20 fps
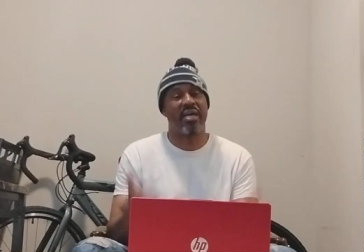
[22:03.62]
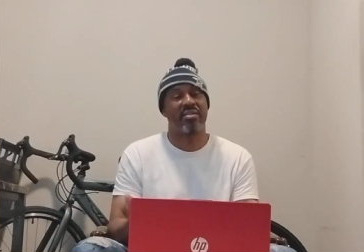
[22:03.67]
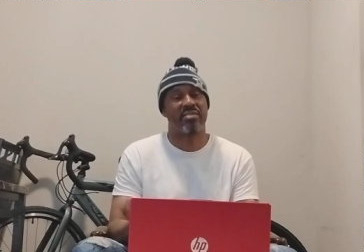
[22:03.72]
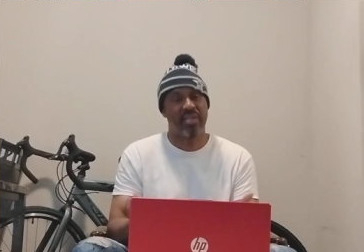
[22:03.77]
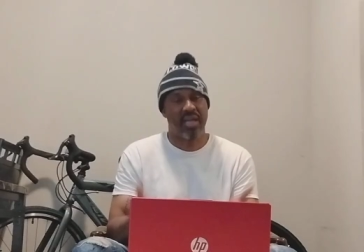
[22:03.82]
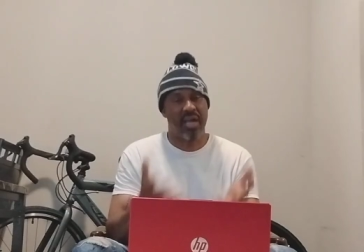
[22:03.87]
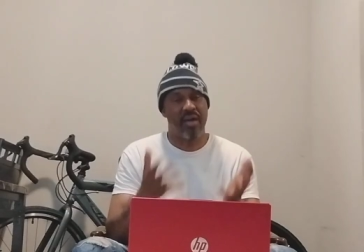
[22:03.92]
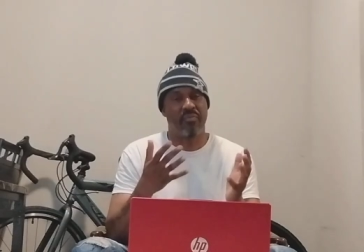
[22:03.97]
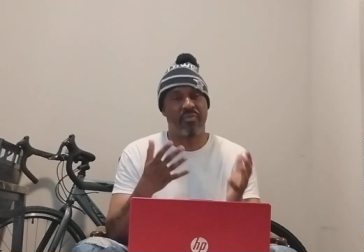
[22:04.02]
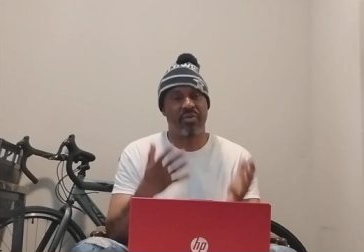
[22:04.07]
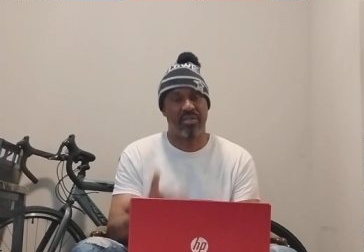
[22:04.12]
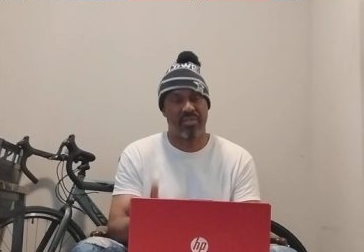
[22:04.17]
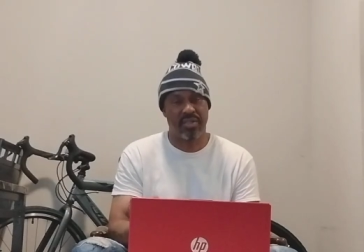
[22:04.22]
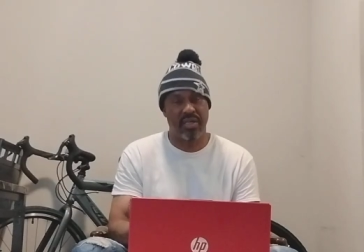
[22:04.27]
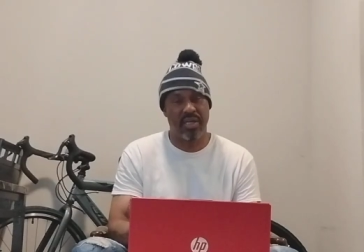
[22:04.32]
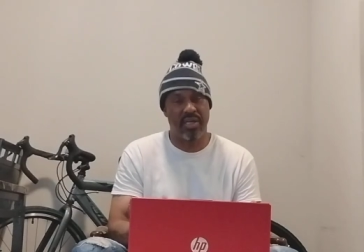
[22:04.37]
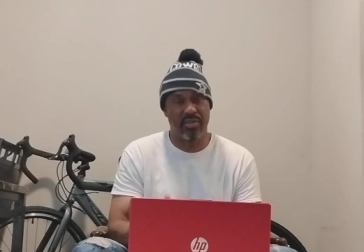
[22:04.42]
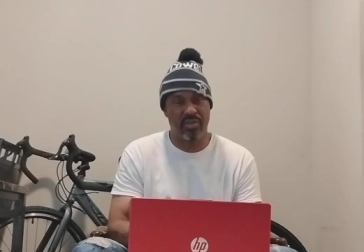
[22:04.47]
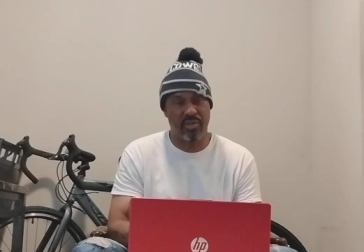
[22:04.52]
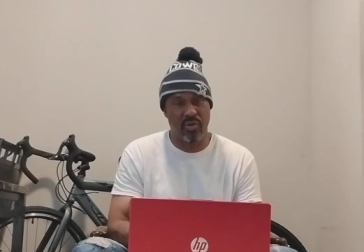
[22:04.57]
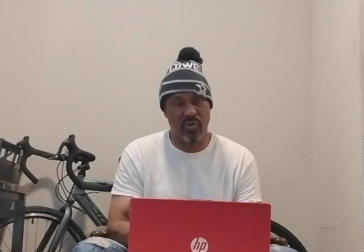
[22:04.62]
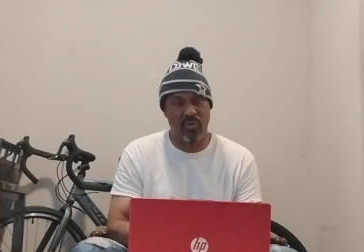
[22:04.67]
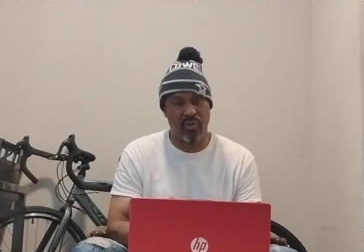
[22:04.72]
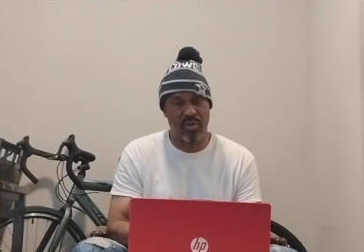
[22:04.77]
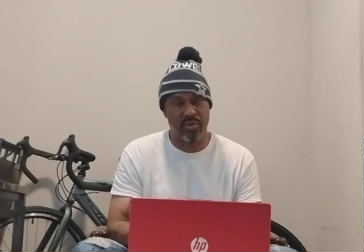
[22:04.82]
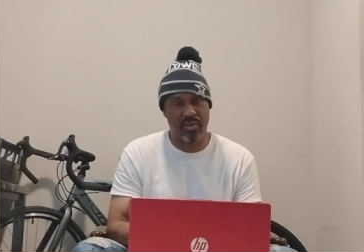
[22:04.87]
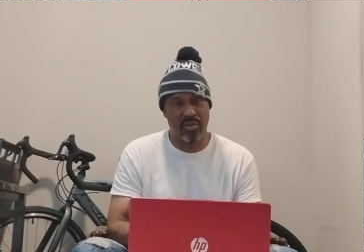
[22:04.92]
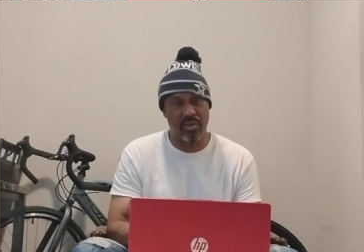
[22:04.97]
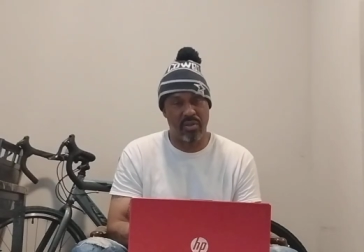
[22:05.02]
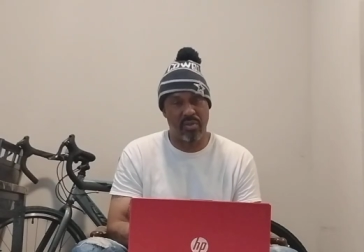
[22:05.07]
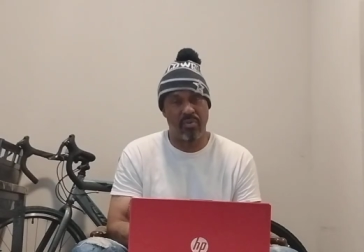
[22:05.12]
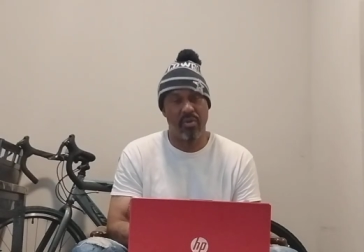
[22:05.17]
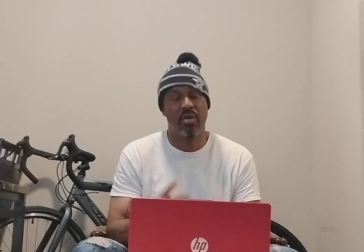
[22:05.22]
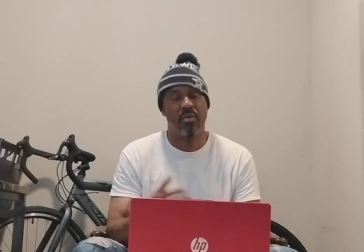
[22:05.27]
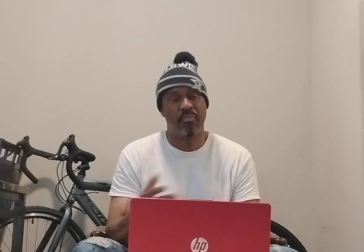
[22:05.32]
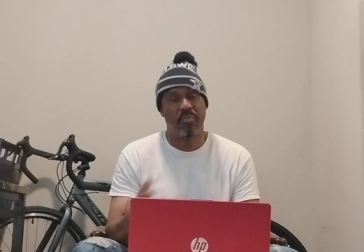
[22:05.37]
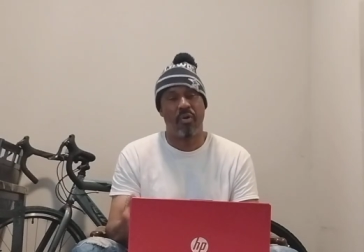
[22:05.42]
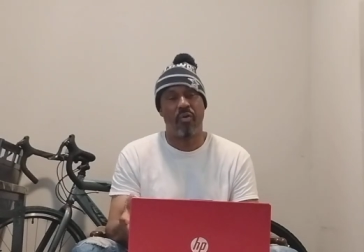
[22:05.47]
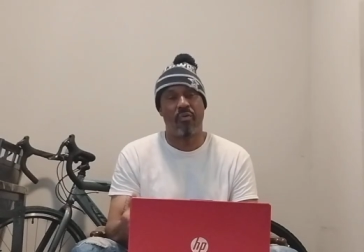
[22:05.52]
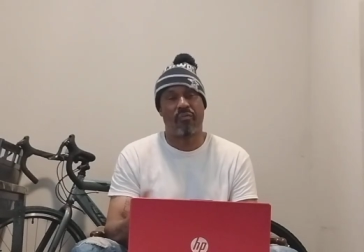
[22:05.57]
likes to have good things going to them,
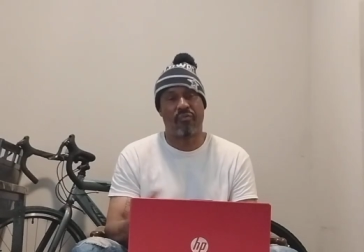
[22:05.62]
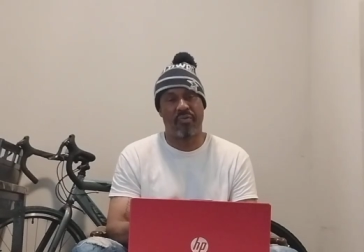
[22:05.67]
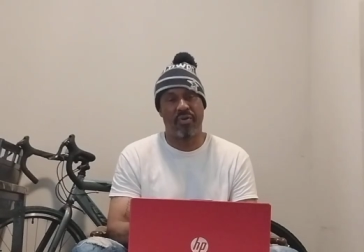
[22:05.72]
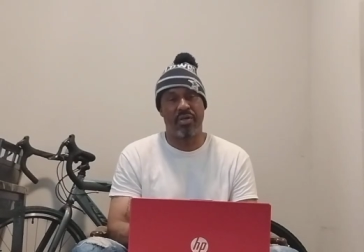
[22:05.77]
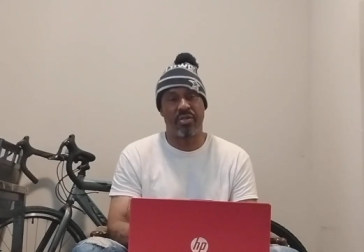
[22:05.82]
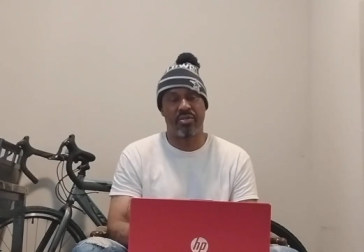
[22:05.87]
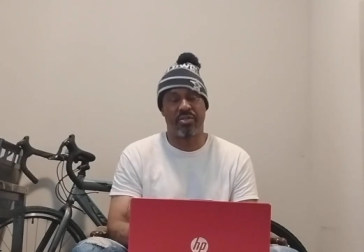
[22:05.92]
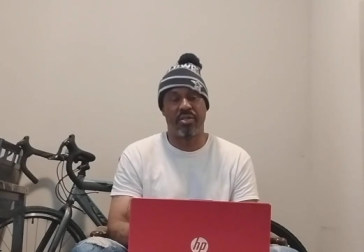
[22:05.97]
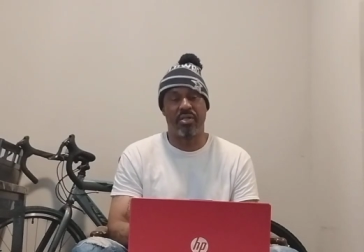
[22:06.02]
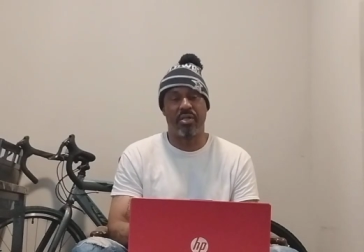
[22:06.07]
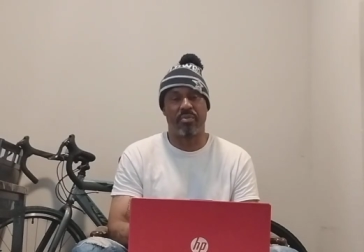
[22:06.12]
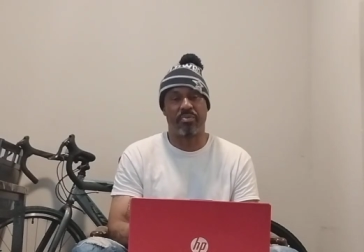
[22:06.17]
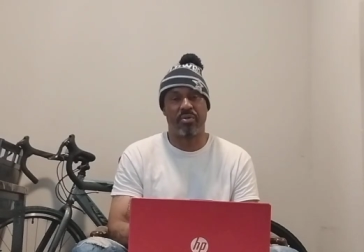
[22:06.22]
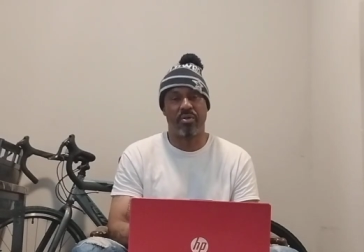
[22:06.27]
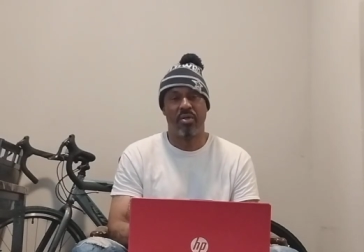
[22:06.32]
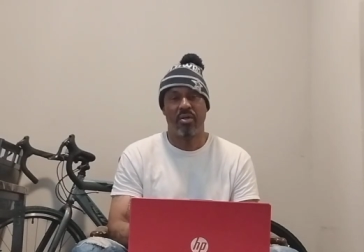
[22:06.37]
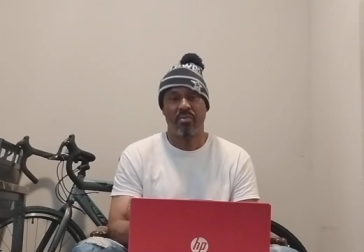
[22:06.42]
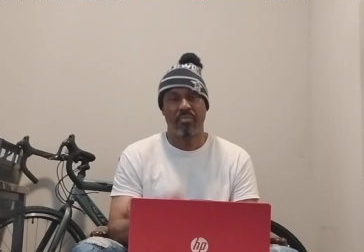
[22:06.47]
both friendships.